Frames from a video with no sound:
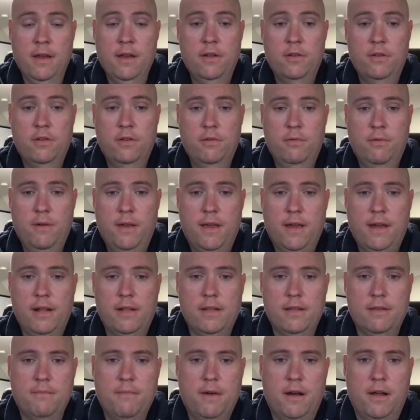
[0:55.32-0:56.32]
2 weekends
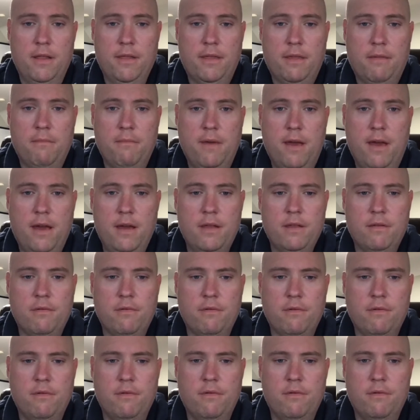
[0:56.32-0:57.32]
a month, May
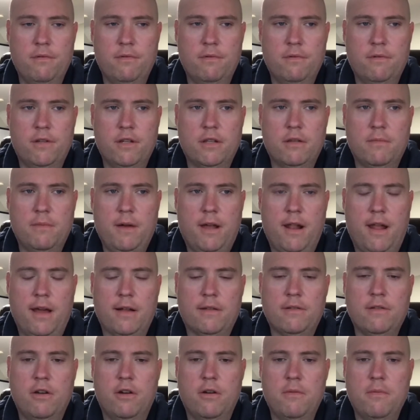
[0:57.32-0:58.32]
through just about
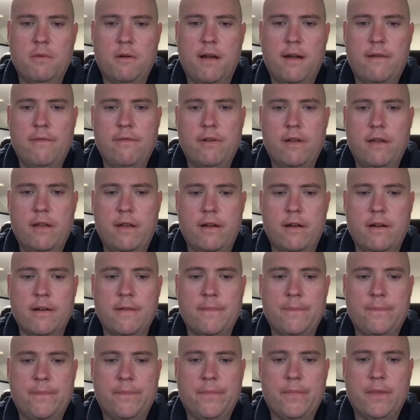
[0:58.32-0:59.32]
October every year,
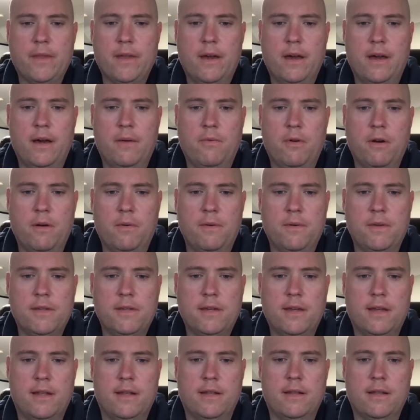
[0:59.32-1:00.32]
where we
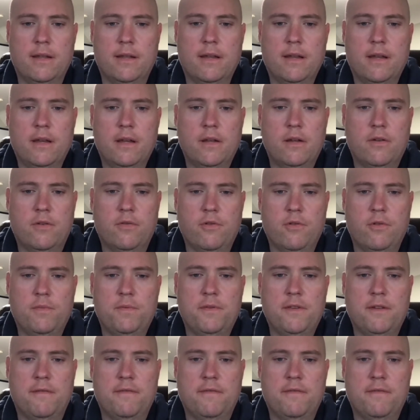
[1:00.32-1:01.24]
send groups of